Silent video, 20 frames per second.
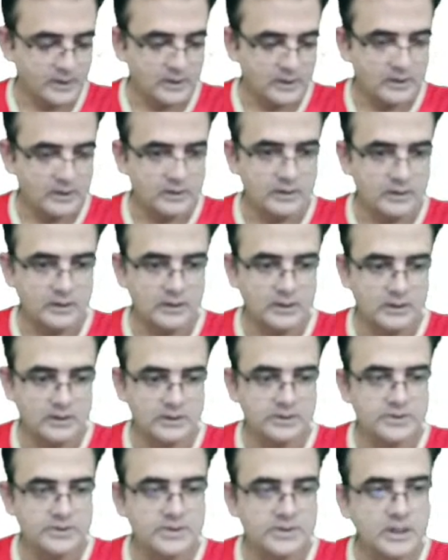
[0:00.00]
the
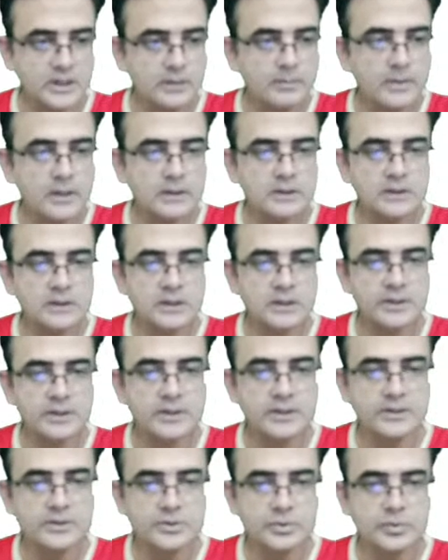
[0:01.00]
sigma
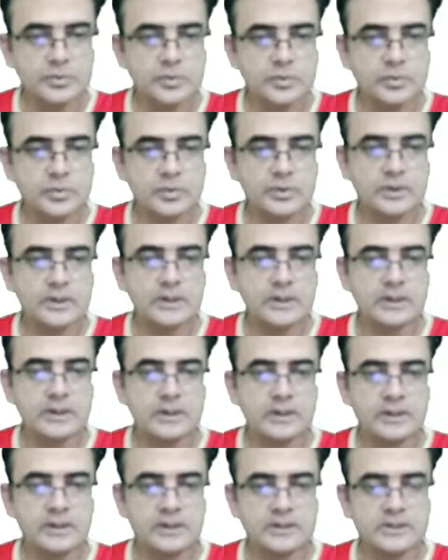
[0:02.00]
32
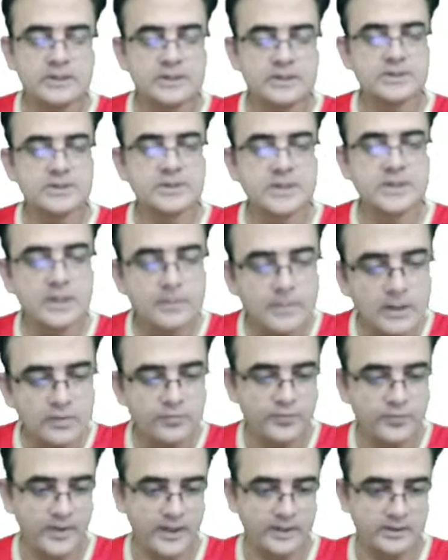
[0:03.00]
is the sigma
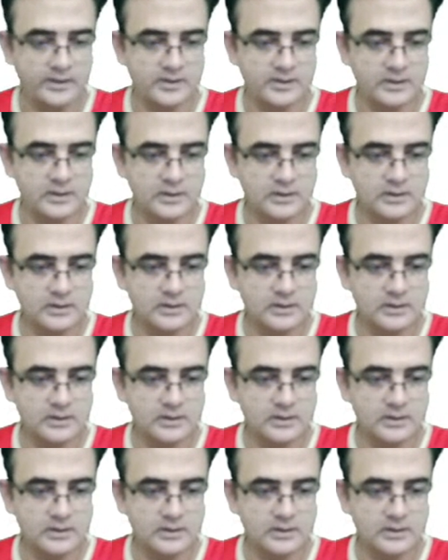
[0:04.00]
factor,